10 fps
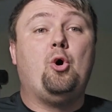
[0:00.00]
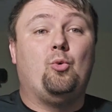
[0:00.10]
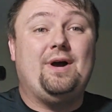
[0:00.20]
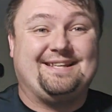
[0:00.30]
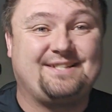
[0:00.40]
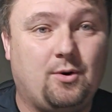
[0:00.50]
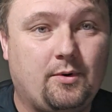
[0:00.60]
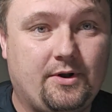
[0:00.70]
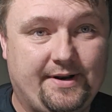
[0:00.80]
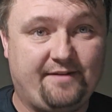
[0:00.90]
What is
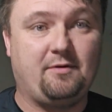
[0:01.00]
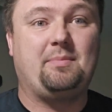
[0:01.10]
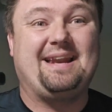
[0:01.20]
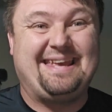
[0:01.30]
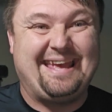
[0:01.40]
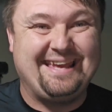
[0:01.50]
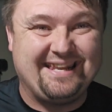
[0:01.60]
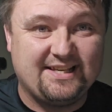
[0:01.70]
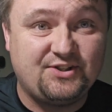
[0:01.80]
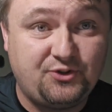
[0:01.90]
going on, everybody? It
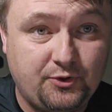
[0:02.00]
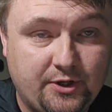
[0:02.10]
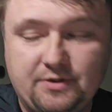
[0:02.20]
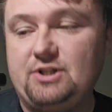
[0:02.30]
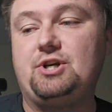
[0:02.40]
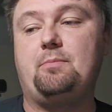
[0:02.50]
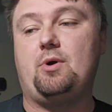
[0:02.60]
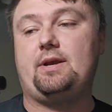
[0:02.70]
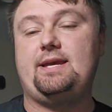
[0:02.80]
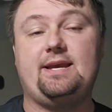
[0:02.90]
is Studio DJ
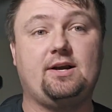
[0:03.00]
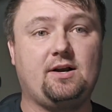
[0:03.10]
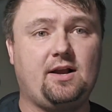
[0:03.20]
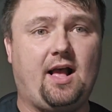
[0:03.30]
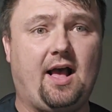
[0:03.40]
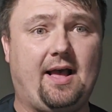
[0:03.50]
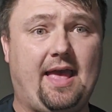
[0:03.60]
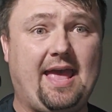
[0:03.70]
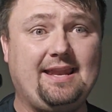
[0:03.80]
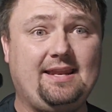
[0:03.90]
Mark here,
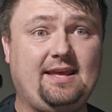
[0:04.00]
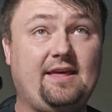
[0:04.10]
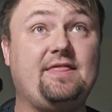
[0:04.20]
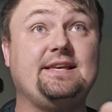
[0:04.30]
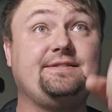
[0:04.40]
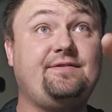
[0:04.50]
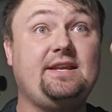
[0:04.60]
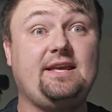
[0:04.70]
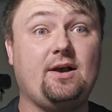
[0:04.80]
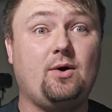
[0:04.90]
editing this
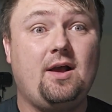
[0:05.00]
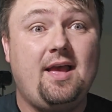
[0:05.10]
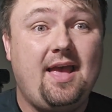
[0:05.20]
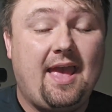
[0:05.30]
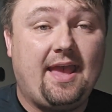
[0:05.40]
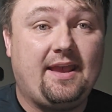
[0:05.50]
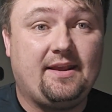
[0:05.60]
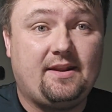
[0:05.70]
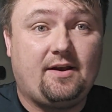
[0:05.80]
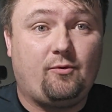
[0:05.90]
video,
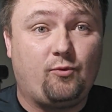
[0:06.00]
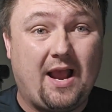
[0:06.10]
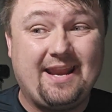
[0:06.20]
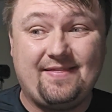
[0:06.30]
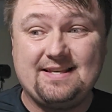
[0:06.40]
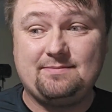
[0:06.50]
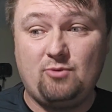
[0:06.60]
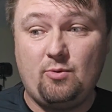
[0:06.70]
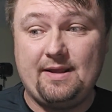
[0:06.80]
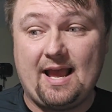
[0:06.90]
and right at this
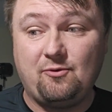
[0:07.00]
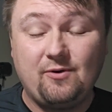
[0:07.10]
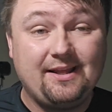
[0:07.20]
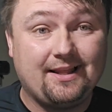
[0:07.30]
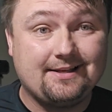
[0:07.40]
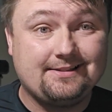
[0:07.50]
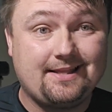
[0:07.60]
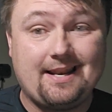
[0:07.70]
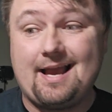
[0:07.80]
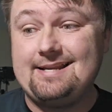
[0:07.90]
moment I realized
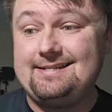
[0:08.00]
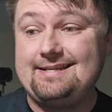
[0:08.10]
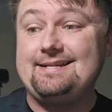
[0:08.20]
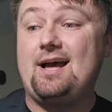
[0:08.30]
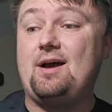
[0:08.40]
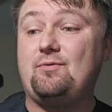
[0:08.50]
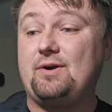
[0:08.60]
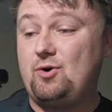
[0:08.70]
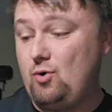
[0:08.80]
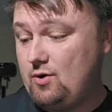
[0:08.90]
that I did not
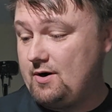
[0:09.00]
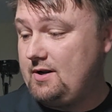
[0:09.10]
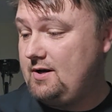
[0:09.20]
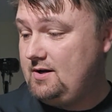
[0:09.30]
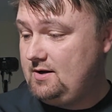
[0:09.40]
record